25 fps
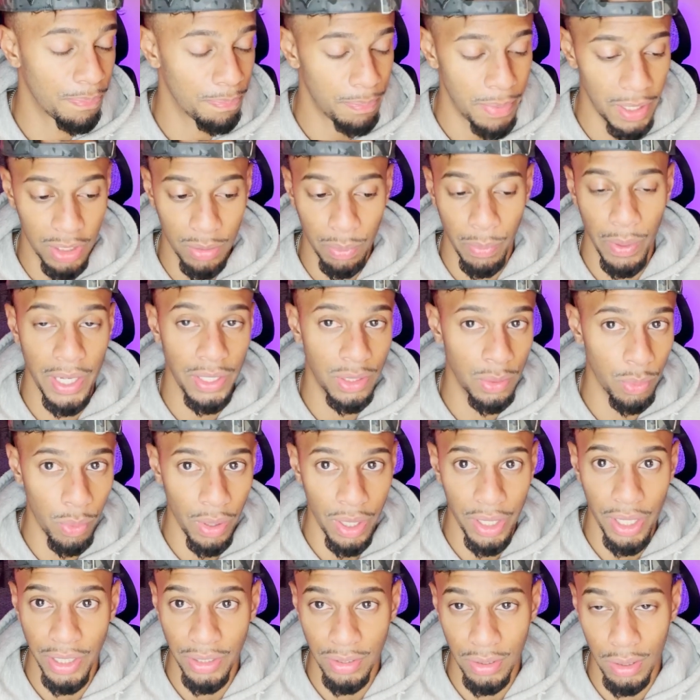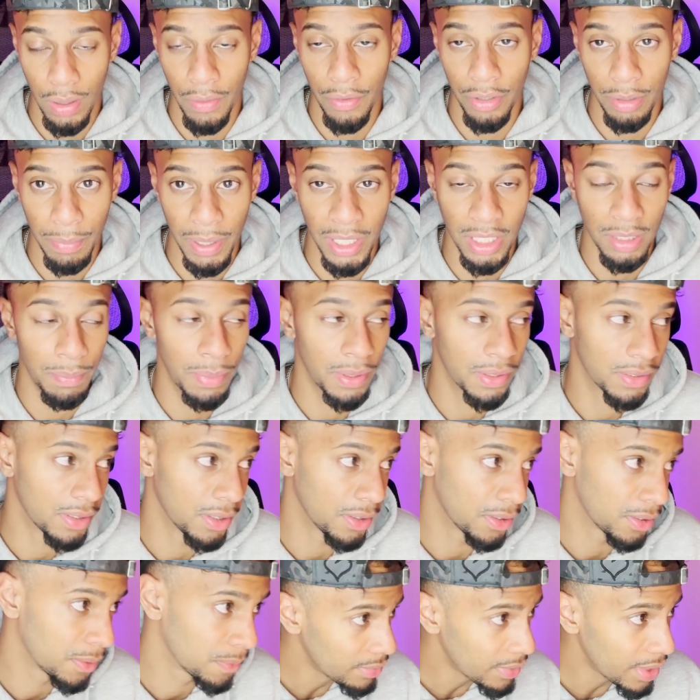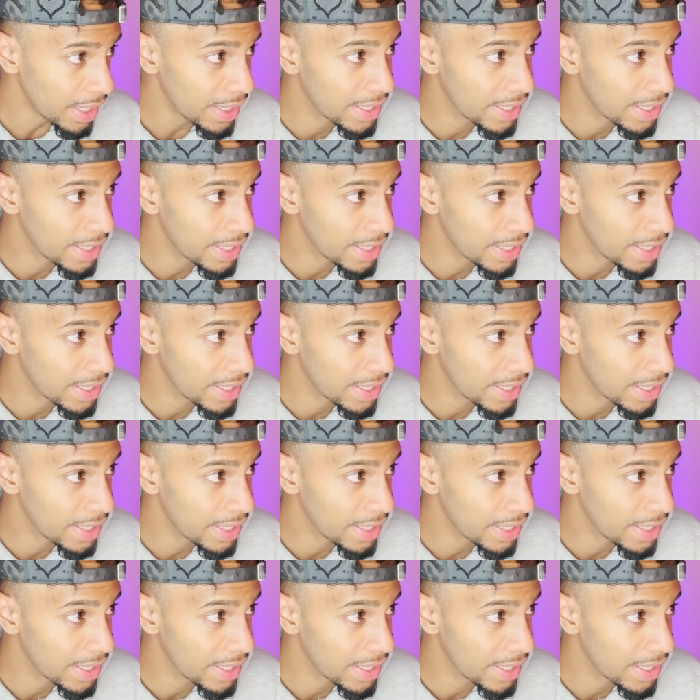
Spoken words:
Best way to run a service-based business.